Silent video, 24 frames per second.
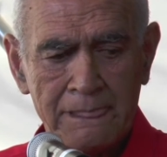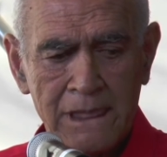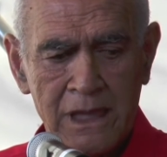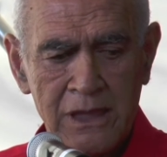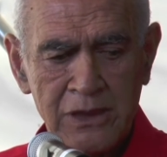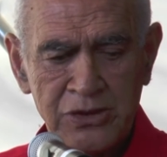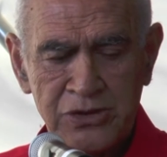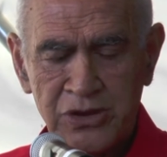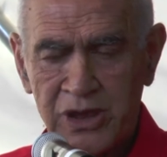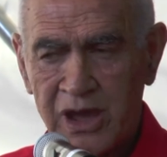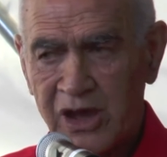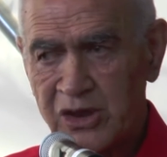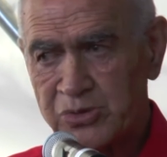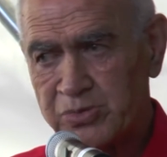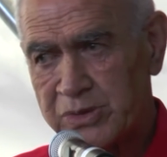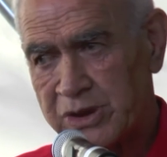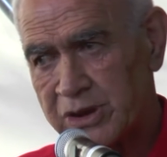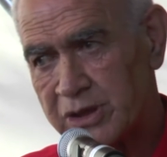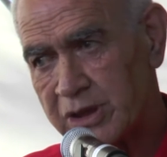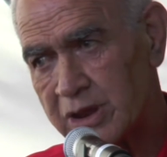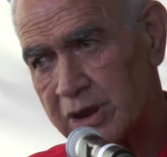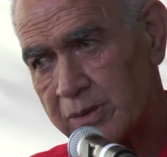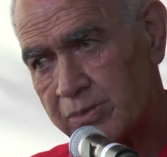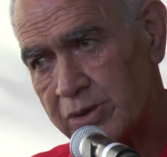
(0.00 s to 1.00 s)
and she asked me
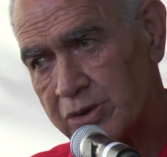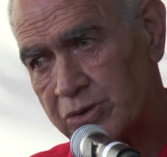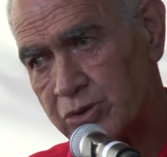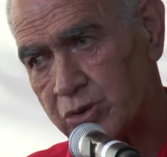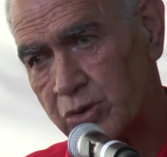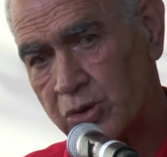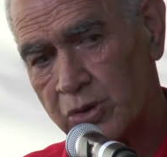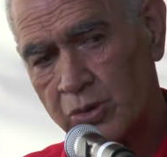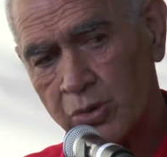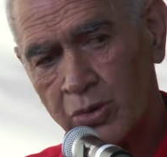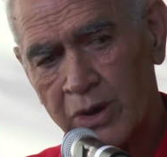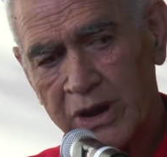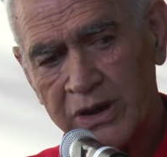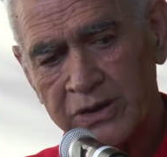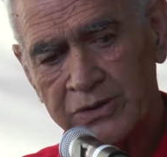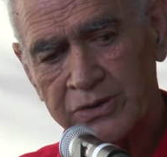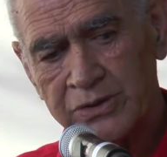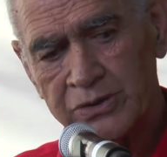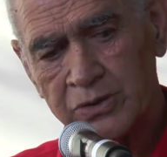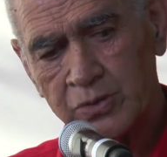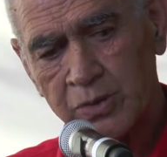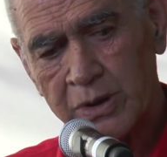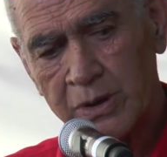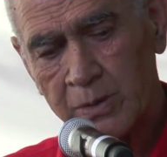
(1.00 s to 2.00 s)
to get up and do her waiata
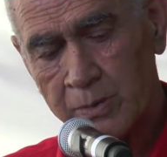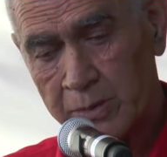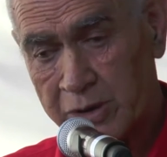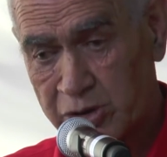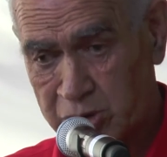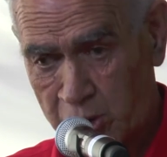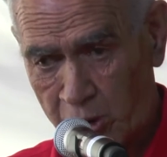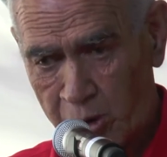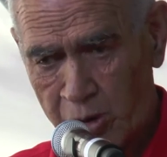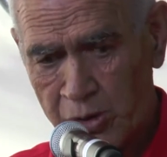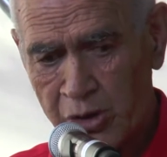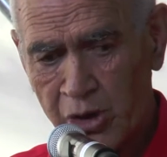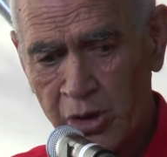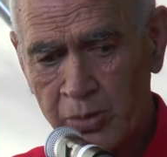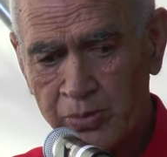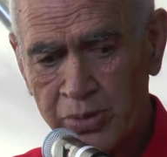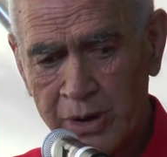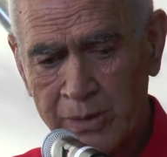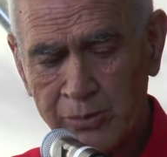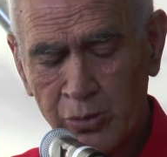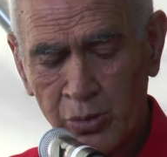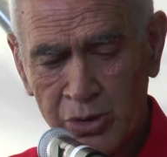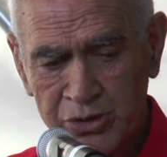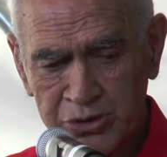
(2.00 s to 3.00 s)
as well. I said, "Oh, no
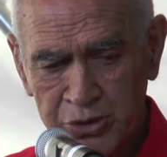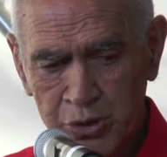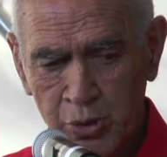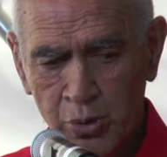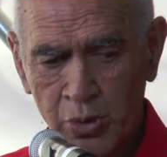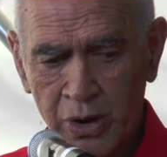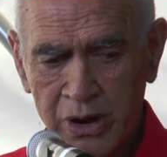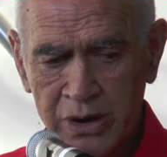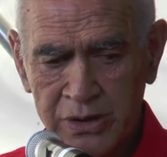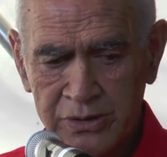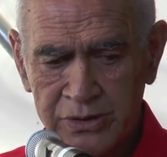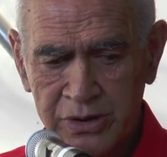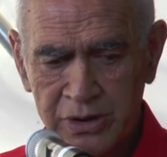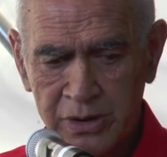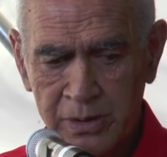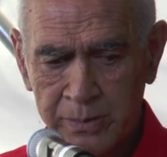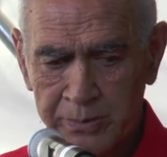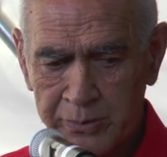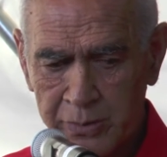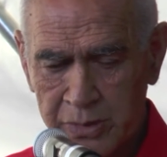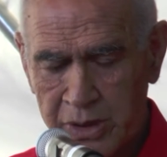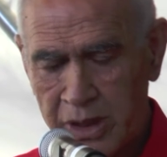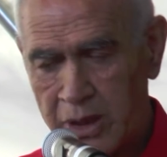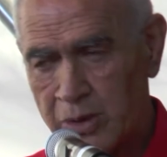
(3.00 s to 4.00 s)
problem. What's your waiata?"
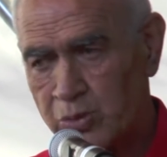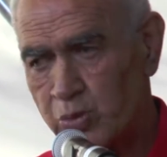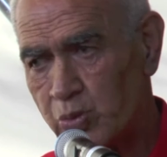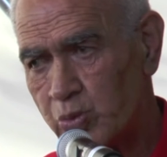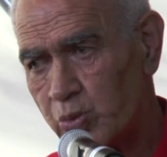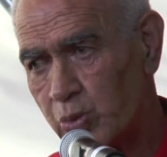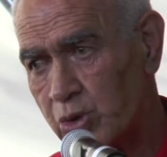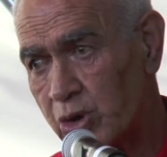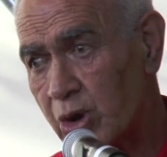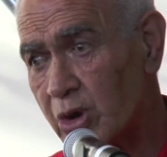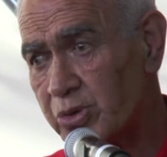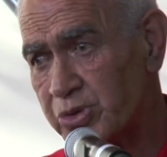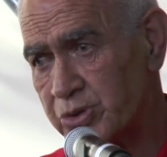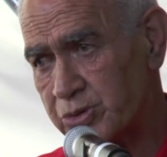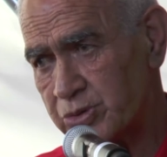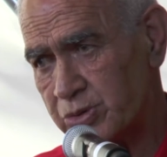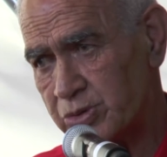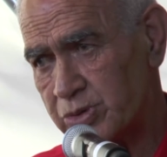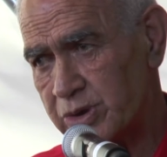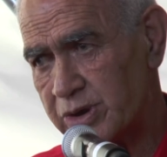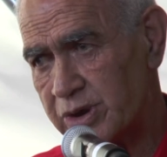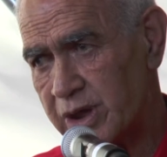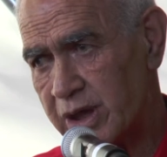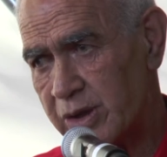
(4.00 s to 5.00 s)
And we got
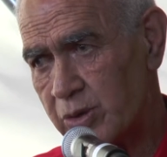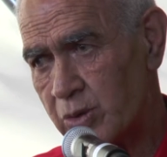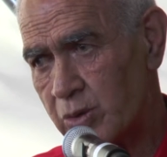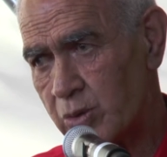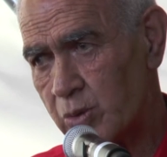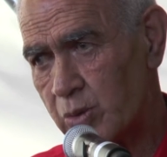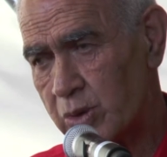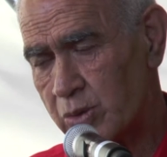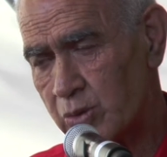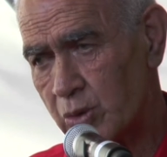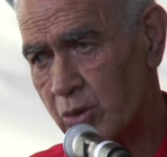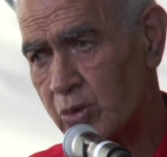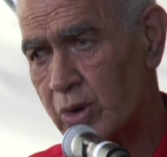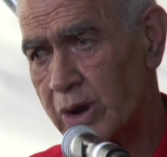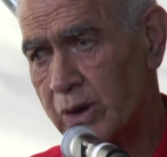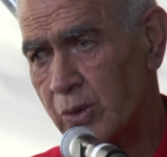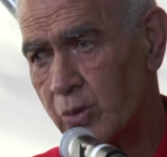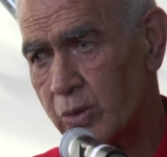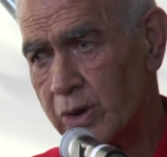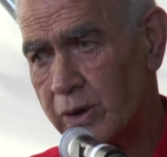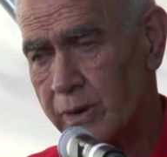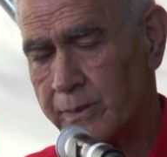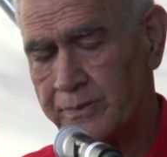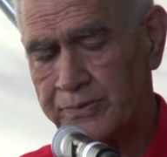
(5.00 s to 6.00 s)
through the day went quite
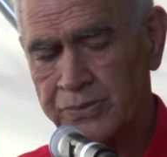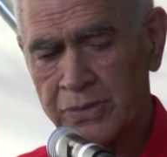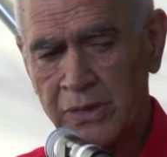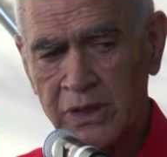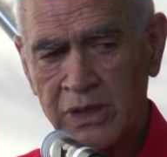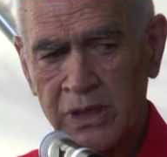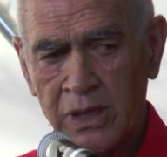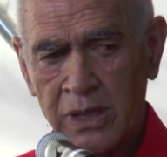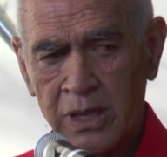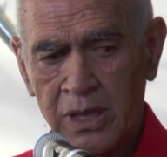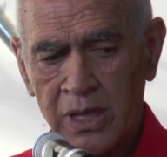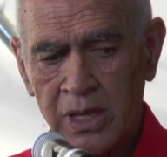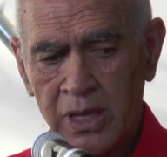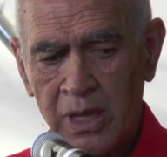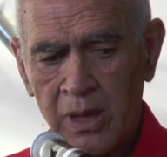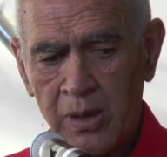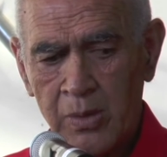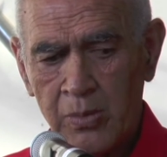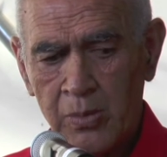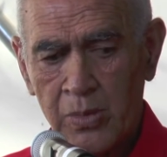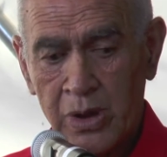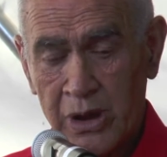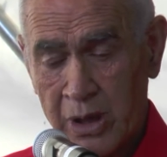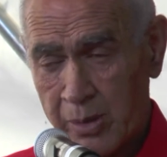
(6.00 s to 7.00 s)
well.
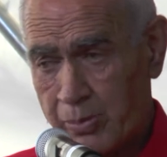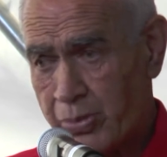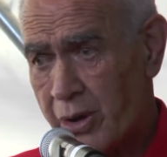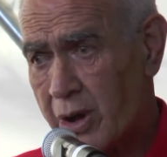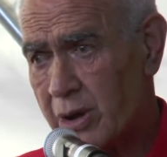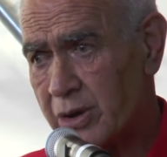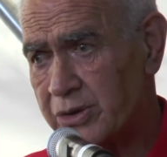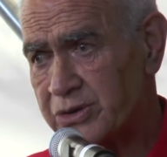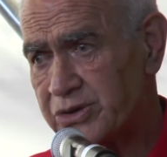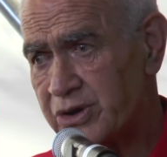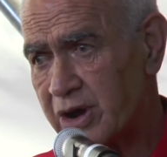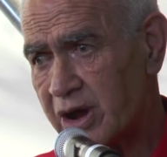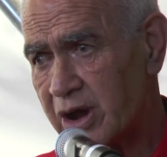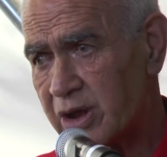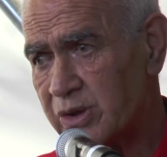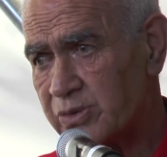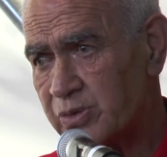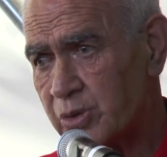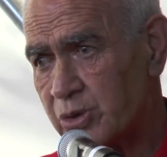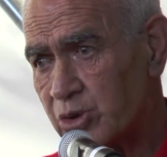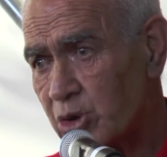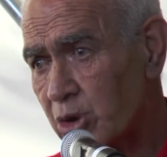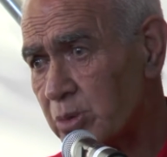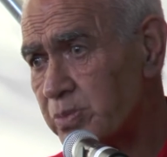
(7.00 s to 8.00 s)
But I apologise
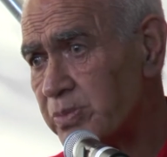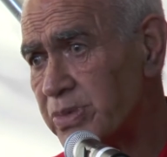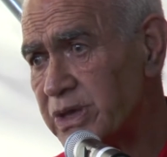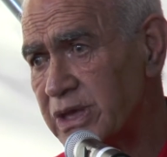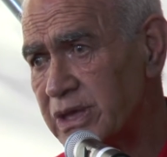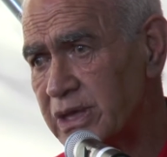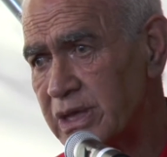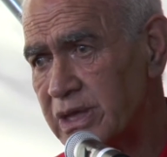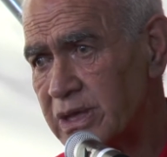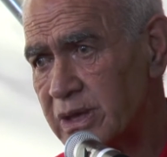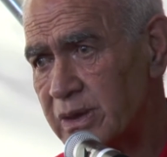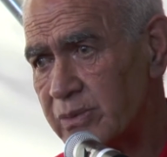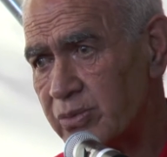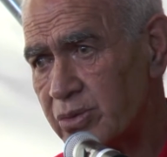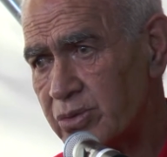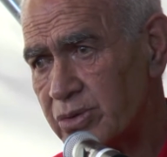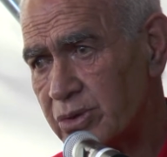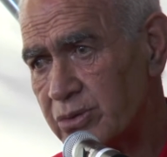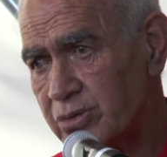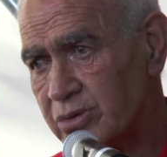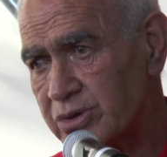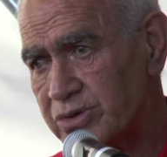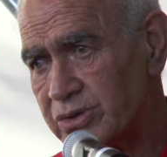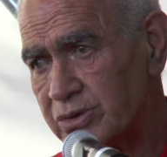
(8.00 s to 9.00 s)
for not being here for
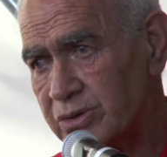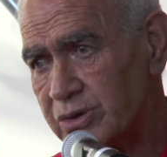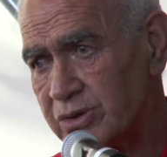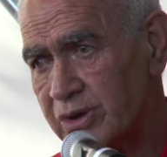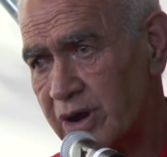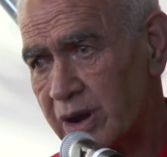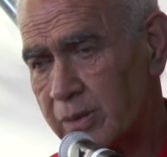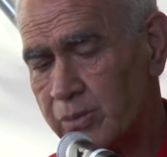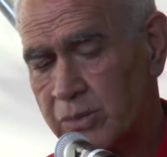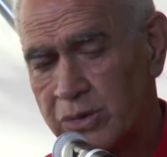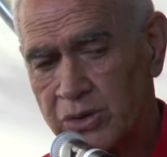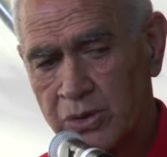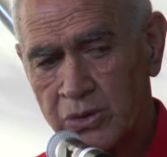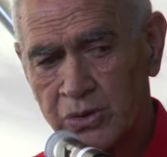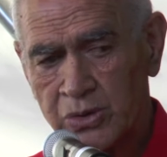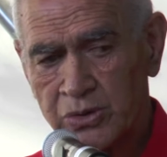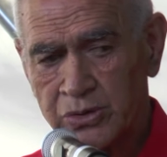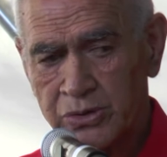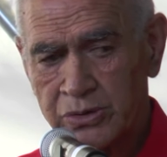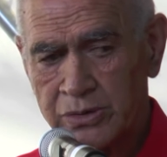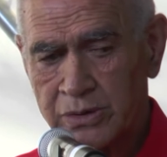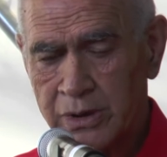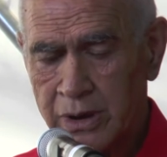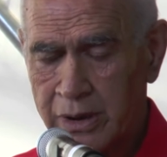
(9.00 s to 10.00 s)
the rest of the time
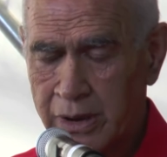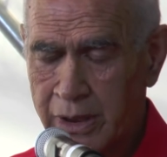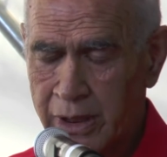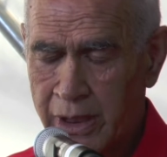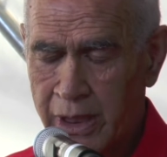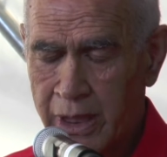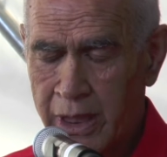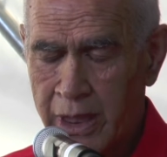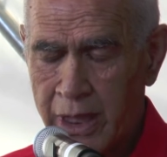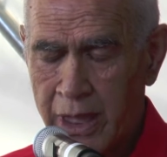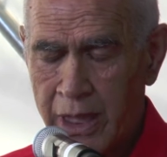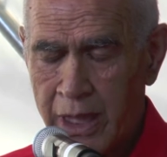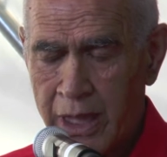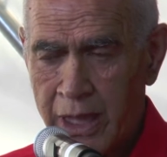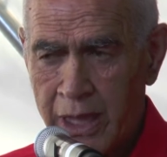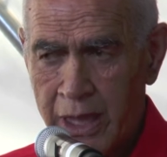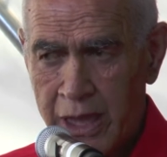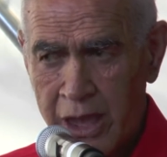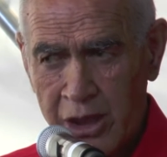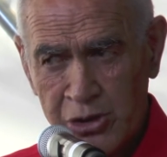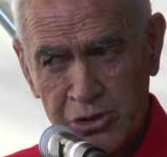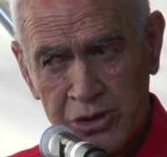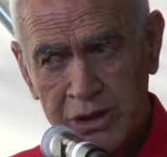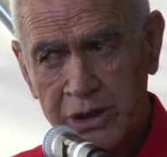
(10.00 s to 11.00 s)
because
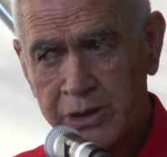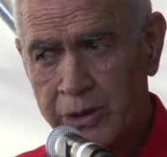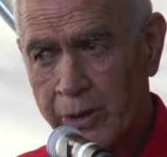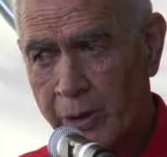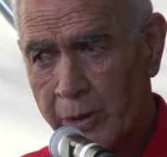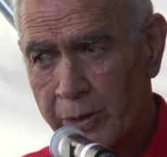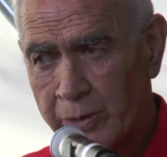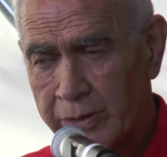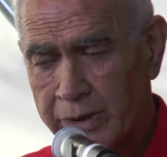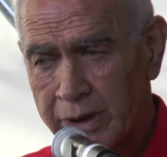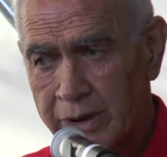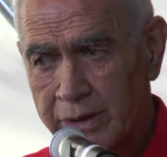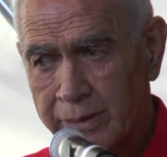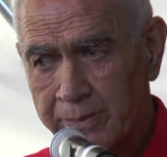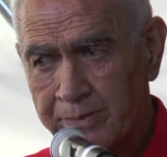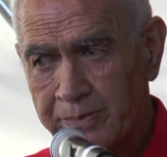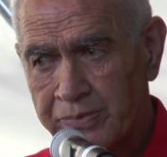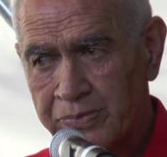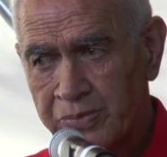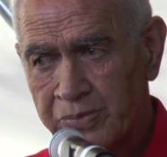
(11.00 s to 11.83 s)
as you get older,